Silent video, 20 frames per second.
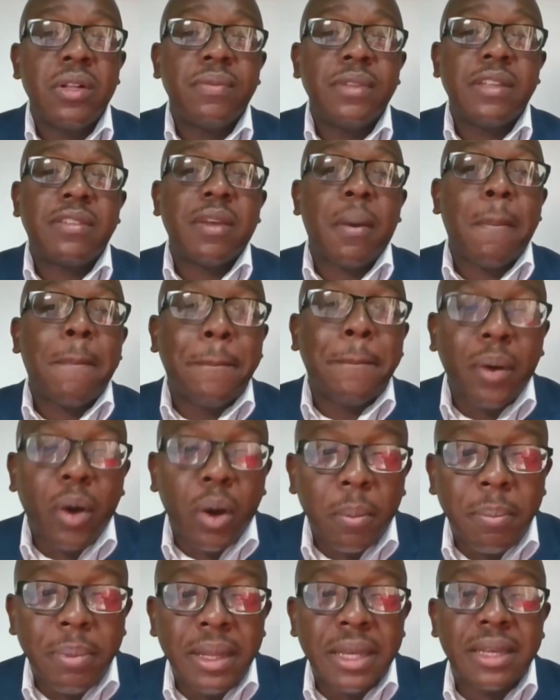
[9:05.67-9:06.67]
It's a
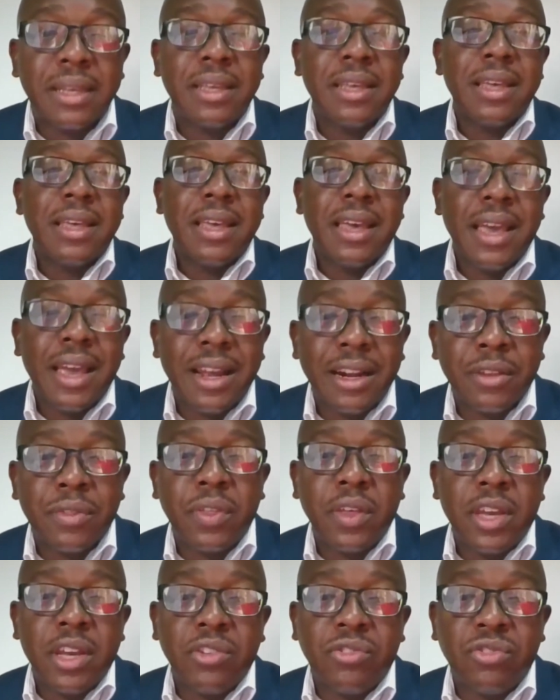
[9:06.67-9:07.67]
public
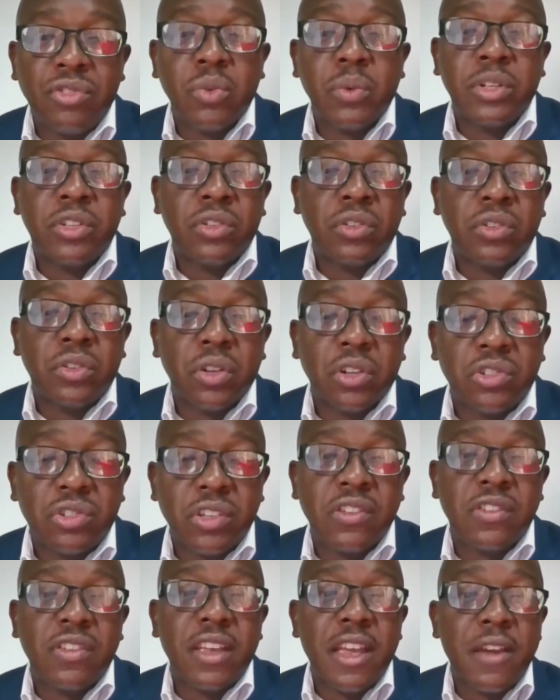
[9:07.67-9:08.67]
health issue which
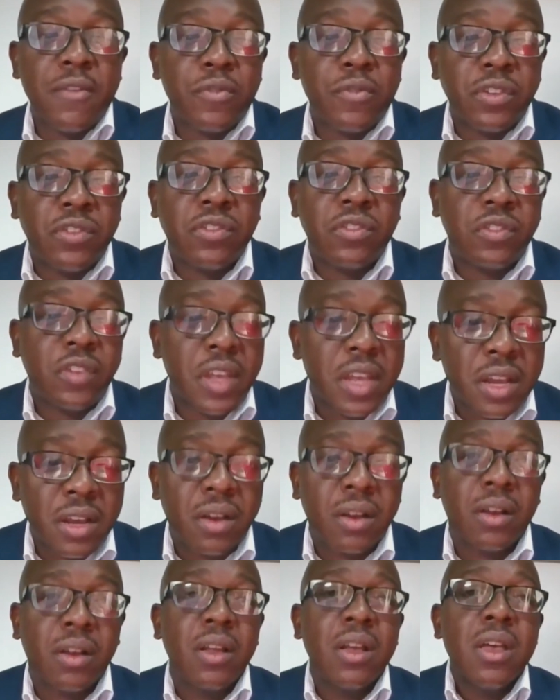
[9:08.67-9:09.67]
touches every
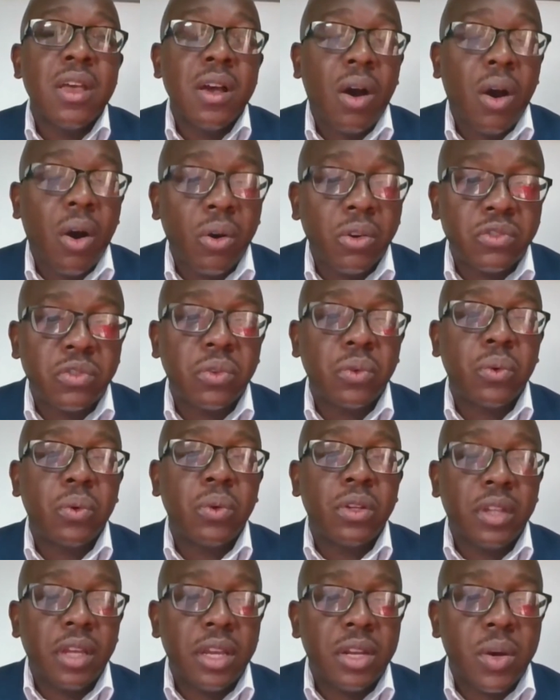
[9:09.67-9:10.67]
single
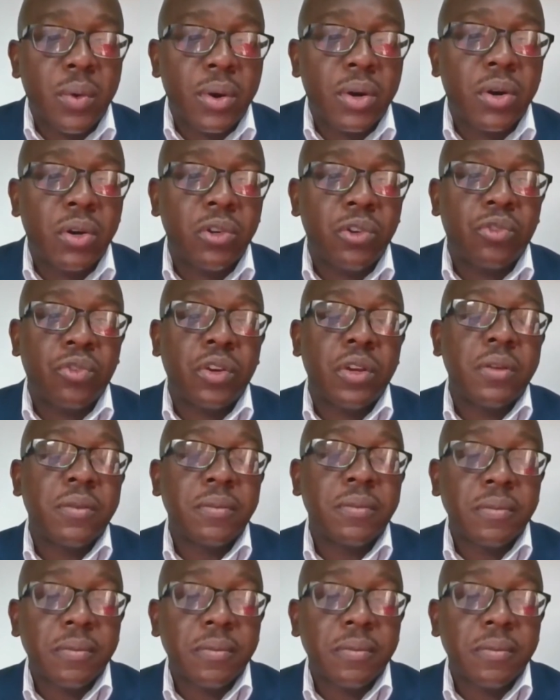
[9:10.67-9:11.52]
household in our country.